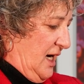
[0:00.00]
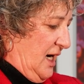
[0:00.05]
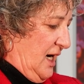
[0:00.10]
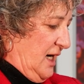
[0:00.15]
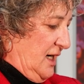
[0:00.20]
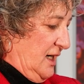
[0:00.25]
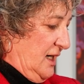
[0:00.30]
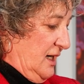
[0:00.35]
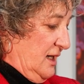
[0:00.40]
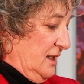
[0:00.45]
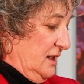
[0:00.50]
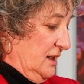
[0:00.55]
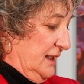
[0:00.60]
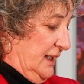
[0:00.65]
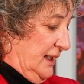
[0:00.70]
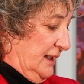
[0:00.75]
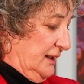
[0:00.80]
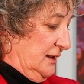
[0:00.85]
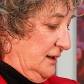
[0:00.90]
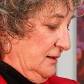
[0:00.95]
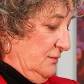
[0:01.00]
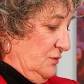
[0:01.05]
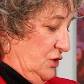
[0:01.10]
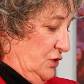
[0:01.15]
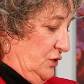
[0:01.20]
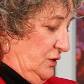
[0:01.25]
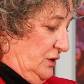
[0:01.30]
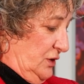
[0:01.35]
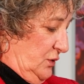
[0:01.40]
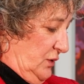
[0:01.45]
I'll get them
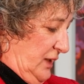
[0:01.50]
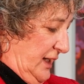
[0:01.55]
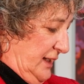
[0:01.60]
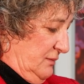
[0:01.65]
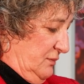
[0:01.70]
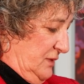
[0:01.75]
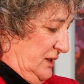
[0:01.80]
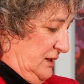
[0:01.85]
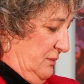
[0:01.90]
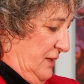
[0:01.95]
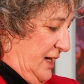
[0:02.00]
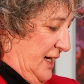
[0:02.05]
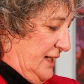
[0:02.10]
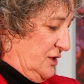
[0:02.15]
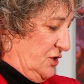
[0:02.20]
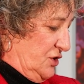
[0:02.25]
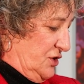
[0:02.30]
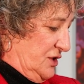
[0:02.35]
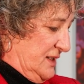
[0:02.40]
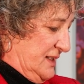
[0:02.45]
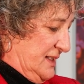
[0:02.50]
to you, Edmund managed